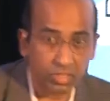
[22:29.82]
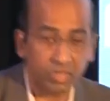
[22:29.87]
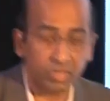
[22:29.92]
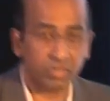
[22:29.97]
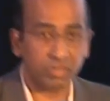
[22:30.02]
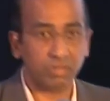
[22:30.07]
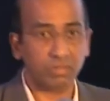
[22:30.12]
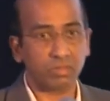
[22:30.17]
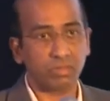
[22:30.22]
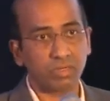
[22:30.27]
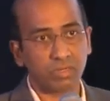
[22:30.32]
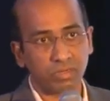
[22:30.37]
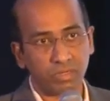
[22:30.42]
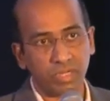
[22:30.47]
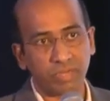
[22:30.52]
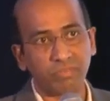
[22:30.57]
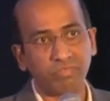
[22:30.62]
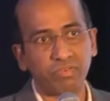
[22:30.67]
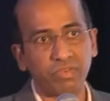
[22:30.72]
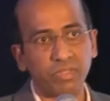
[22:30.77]

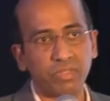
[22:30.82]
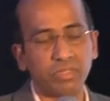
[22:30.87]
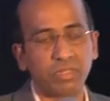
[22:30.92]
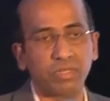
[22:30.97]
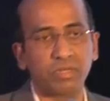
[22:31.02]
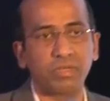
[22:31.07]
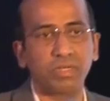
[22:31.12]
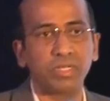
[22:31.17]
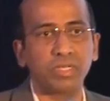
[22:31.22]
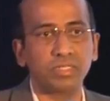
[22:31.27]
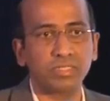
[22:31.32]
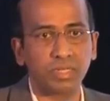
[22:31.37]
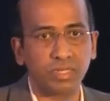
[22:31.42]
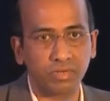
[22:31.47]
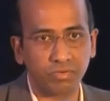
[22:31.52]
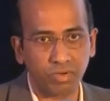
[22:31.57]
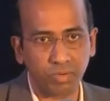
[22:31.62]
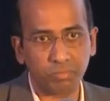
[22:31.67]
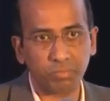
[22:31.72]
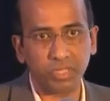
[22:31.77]
I feel are
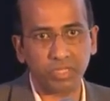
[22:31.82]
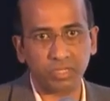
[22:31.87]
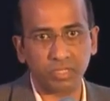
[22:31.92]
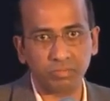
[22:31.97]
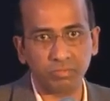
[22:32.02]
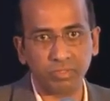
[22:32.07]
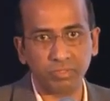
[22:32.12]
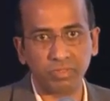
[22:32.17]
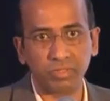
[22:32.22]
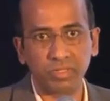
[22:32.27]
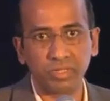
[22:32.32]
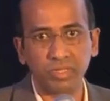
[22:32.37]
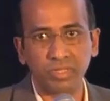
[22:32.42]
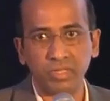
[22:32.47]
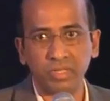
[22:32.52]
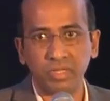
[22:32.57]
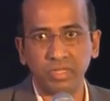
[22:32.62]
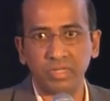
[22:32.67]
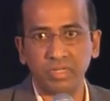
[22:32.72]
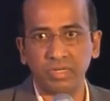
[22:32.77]
easily replicable
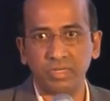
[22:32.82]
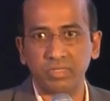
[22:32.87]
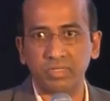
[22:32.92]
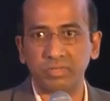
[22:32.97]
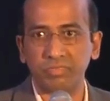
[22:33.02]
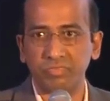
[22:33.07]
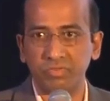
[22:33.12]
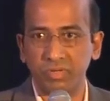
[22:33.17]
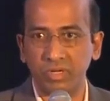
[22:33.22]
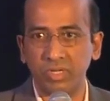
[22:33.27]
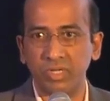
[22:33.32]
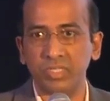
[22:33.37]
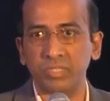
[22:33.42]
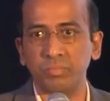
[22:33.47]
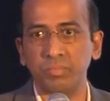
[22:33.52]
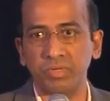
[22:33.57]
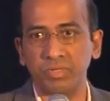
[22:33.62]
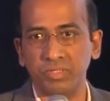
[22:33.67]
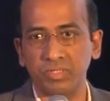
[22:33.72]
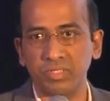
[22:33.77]
in a different
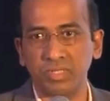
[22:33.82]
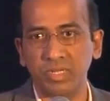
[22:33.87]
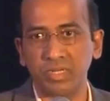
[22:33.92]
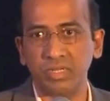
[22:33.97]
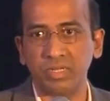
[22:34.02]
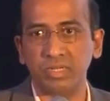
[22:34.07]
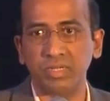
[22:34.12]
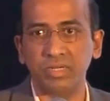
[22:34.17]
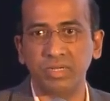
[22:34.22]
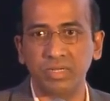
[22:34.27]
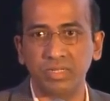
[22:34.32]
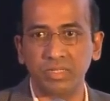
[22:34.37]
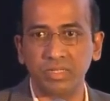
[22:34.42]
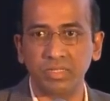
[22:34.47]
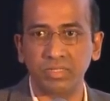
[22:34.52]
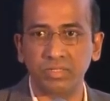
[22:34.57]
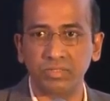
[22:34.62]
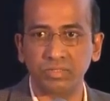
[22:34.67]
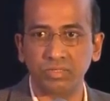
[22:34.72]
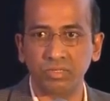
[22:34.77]
hospital setting. I
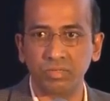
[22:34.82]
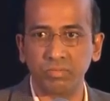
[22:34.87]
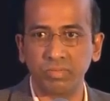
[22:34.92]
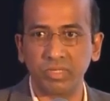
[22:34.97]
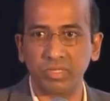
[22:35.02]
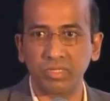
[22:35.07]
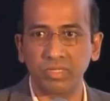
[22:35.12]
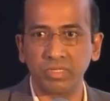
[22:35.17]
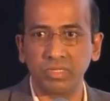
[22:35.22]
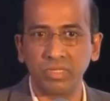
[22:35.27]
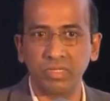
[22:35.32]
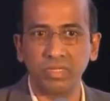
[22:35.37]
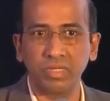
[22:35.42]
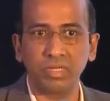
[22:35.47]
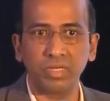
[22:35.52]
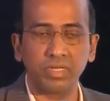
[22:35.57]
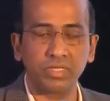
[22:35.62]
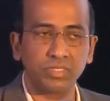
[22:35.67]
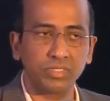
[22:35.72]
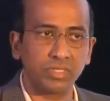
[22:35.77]
think this could be
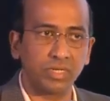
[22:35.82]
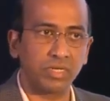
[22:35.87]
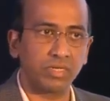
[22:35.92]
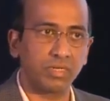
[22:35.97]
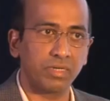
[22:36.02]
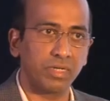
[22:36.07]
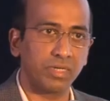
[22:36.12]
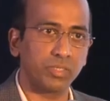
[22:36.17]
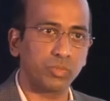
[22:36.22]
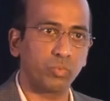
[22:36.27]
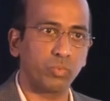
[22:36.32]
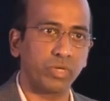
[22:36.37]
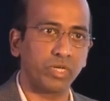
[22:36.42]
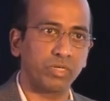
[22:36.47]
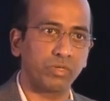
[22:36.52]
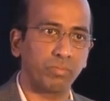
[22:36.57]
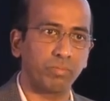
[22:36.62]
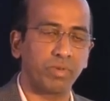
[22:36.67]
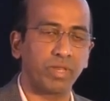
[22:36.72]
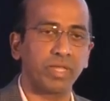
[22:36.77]
a standardized way
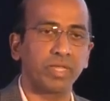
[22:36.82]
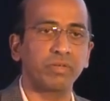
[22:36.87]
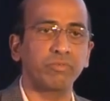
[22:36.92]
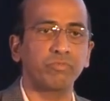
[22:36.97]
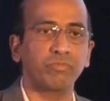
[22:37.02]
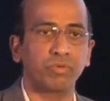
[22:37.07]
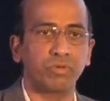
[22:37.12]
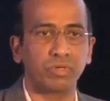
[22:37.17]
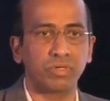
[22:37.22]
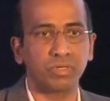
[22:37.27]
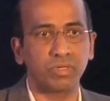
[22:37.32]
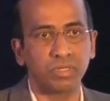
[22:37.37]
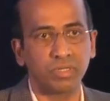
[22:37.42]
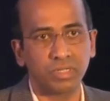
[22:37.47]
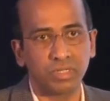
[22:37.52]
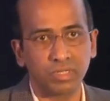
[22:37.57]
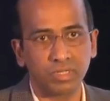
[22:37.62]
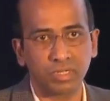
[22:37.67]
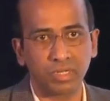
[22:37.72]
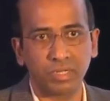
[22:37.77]
to plan for
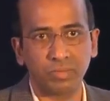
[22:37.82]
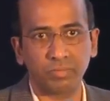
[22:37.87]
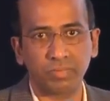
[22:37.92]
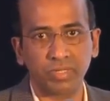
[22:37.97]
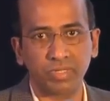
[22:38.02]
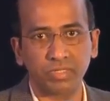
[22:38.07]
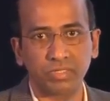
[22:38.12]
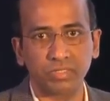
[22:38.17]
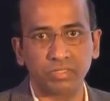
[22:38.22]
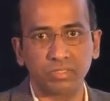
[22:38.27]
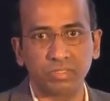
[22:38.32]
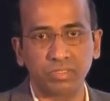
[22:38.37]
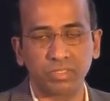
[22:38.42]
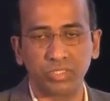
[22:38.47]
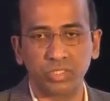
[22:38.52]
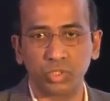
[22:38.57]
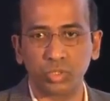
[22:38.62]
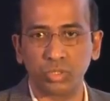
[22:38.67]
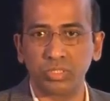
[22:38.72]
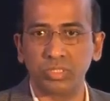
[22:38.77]
complex
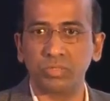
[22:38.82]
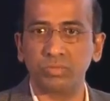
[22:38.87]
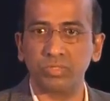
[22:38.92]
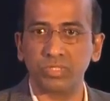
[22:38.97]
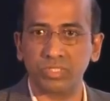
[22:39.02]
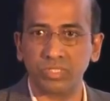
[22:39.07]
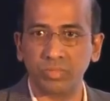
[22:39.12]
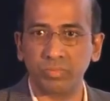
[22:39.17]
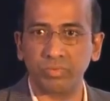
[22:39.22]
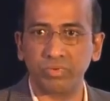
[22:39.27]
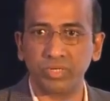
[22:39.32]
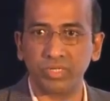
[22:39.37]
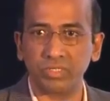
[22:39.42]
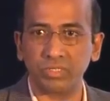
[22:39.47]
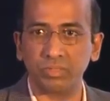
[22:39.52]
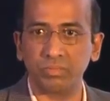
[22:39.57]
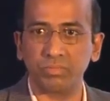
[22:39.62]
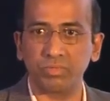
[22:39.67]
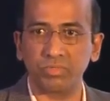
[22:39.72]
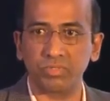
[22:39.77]
conjoined twin
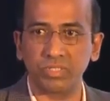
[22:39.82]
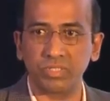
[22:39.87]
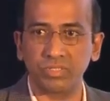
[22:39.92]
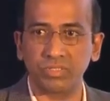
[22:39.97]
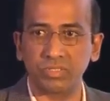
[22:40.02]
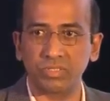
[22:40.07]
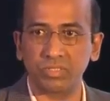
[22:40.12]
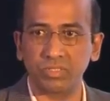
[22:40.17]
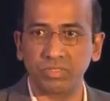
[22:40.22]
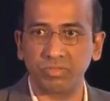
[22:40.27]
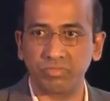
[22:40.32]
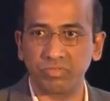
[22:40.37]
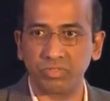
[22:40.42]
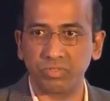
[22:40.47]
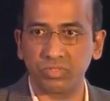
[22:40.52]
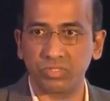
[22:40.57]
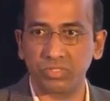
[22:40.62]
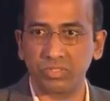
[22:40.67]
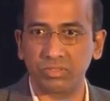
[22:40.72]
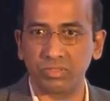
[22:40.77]
separation procedures in the
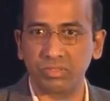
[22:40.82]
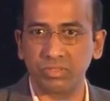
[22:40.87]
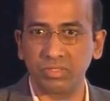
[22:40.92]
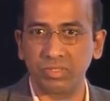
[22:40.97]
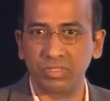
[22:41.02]
future.